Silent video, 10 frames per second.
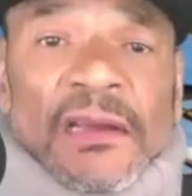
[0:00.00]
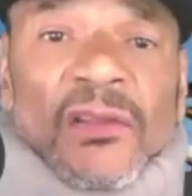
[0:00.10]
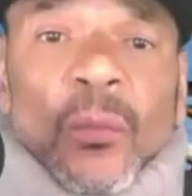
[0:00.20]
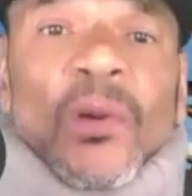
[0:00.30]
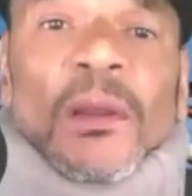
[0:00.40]

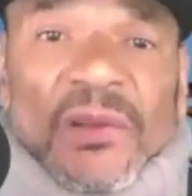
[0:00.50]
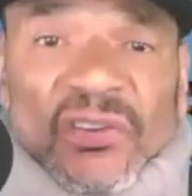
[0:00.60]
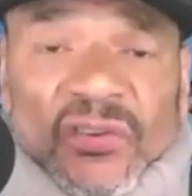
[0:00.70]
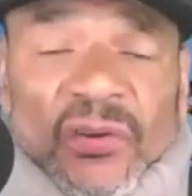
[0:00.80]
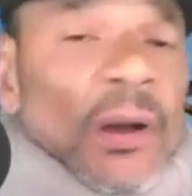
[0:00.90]
in the
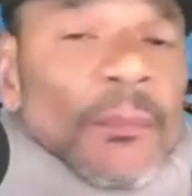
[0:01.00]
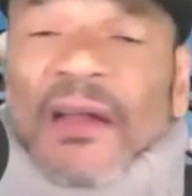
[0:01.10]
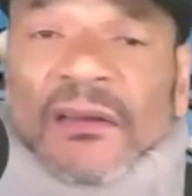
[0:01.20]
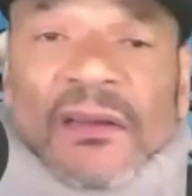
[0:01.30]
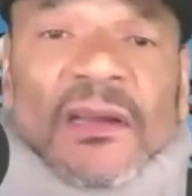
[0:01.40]
Wingman Show. I'm
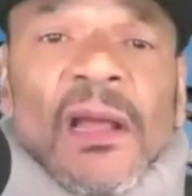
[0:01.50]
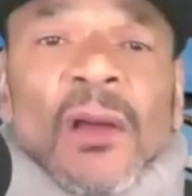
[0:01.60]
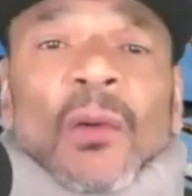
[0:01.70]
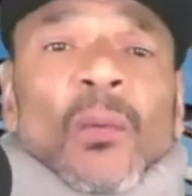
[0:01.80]
not kidding.